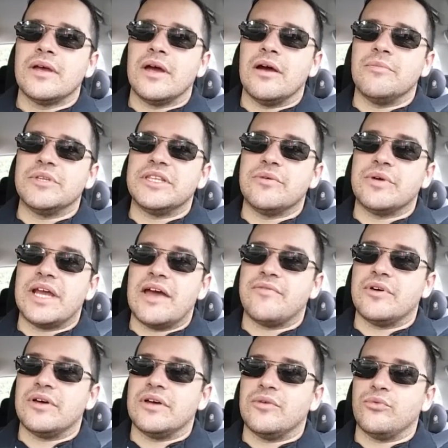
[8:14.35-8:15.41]
uh, but they would have
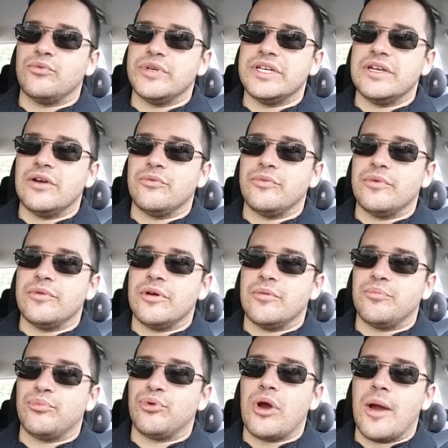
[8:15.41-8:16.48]
a a, re, a a
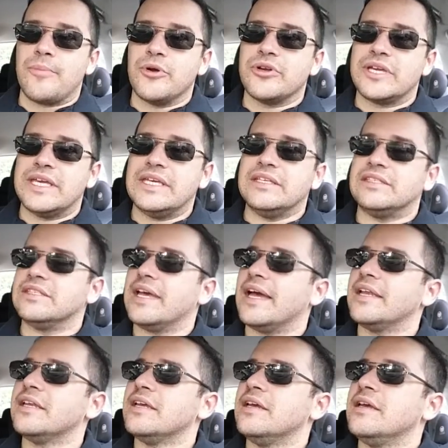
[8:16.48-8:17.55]
proper key
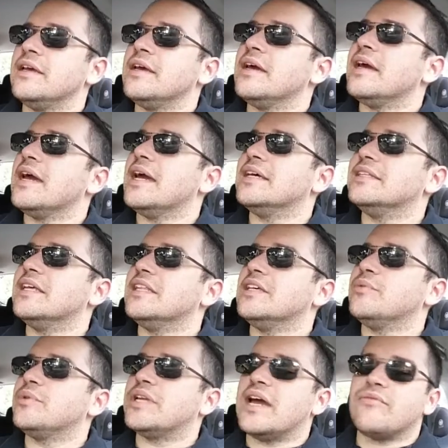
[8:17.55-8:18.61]
set and then
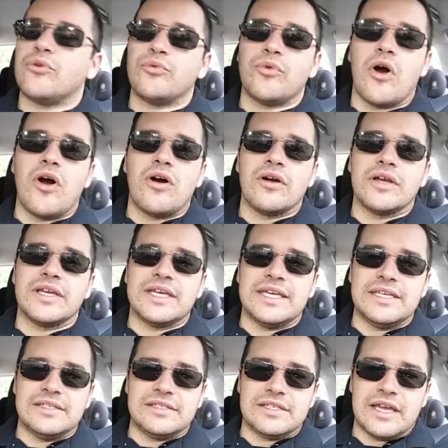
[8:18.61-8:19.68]
they would have a wrong
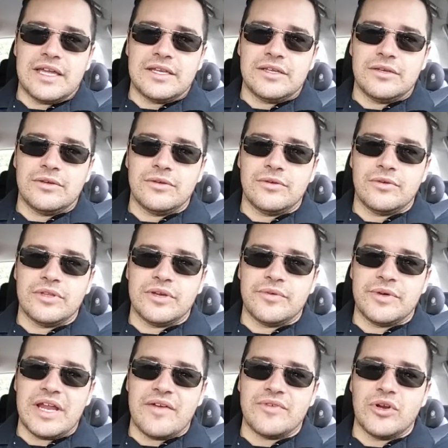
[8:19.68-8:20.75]
key set or they
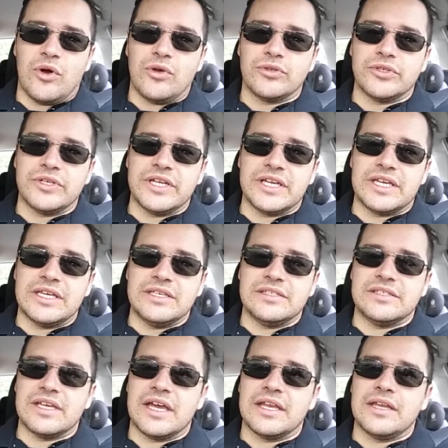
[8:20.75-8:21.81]
would have an alternate key
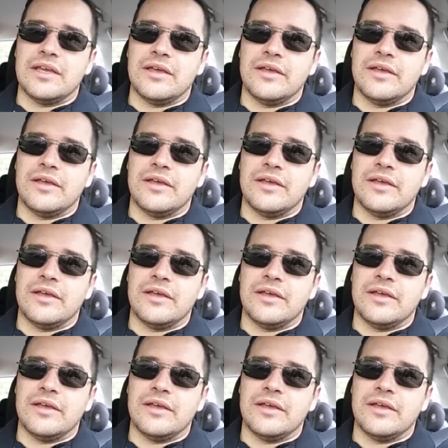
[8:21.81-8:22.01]
set